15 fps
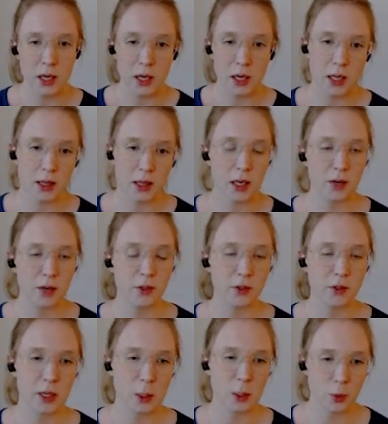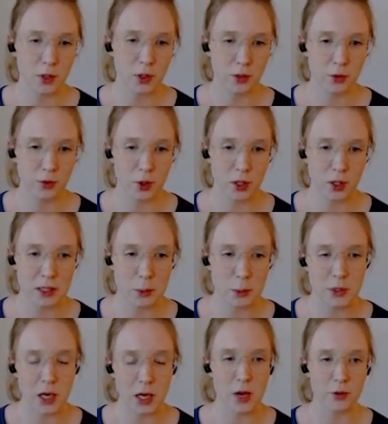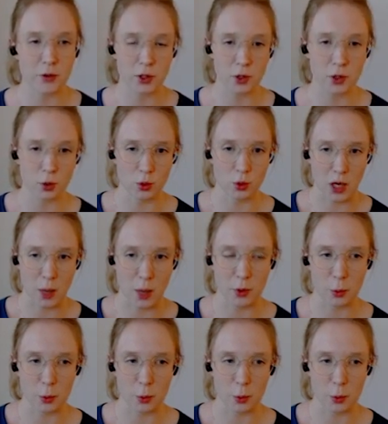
and then Vivek will give you a deep dive into a couple of